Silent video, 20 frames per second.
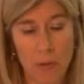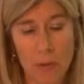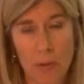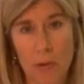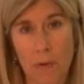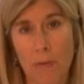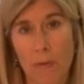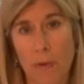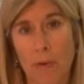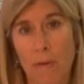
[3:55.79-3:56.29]

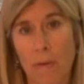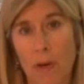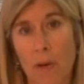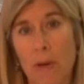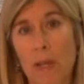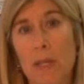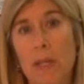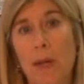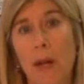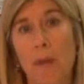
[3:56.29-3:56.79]
Those are for the
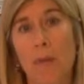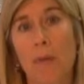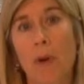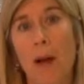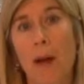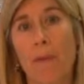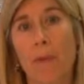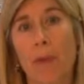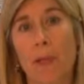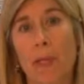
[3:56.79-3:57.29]
various
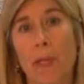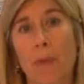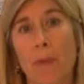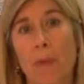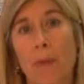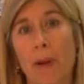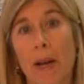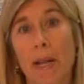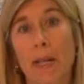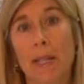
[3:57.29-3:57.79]
nonprofits that
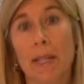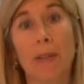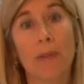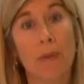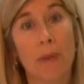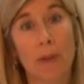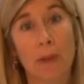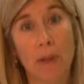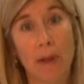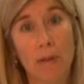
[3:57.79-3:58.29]
provide
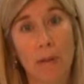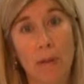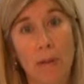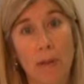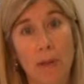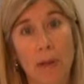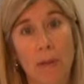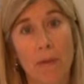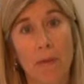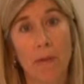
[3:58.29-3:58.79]
different
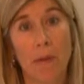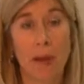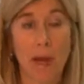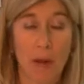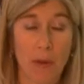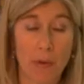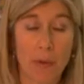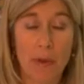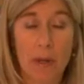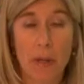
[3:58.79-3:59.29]
levels of
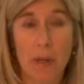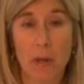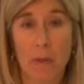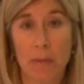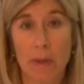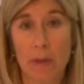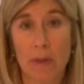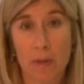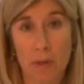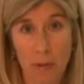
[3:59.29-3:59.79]
health and human